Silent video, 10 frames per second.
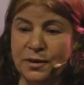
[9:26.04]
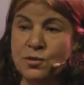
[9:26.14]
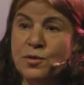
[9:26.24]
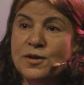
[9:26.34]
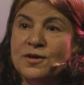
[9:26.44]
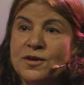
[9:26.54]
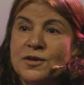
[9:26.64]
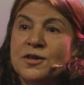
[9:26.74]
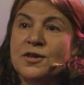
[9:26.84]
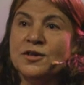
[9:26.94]

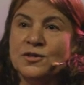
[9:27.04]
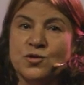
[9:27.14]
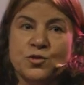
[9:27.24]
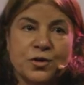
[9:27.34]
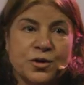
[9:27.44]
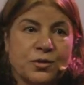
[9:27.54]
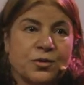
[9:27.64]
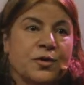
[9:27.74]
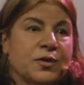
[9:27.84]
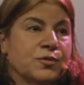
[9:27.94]
encouraged to work
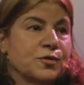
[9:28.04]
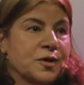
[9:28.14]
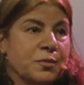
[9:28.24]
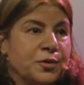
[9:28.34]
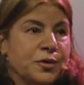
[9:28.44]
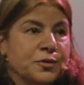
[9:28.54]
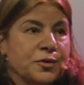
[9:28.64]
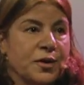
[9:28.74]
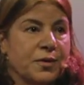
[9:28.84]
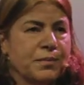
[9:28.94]
with them, to
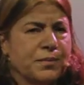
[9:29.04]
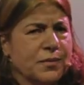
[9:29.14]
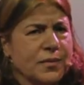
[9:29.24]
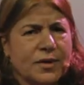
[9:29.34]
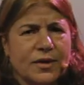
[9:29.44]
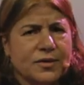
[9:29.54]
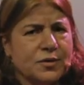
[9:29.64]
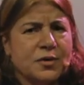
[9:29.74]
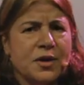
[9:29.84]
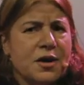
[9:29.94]
support them.
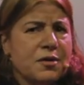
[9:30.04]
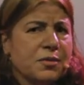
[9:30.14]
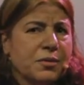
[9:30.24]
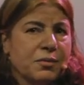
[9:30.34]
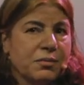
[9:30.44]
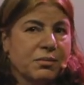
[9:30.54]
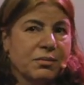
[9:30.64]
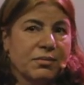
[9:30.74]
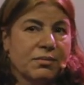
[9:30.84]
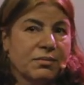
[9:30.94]
So now,
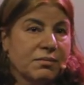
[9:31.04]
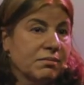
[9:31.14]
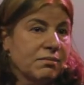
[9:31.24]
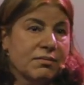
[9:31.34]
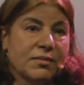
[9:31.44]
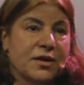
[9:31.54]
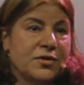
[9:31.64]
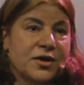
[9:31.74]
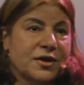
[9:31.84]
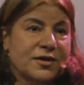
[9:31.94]

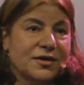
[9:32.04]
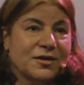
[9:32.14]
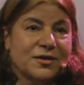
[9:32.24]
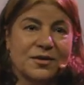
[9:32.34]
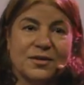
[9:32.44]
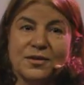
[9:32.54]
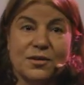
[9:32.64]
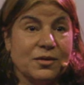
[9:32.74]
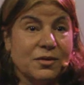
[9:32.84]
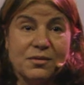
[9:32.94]
and then
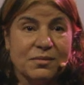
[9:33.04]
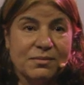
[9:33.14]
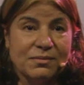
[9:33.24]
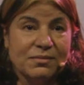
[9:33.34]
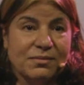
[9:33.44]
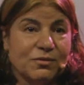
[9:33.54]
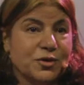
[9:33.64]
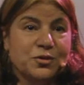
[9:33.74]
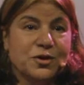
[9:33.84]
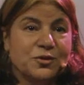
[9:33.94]

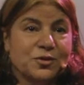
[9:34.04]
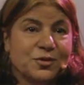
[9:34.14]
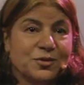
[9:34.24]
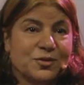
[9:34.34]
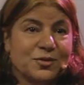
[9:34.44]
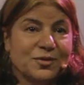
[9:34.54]
what we do?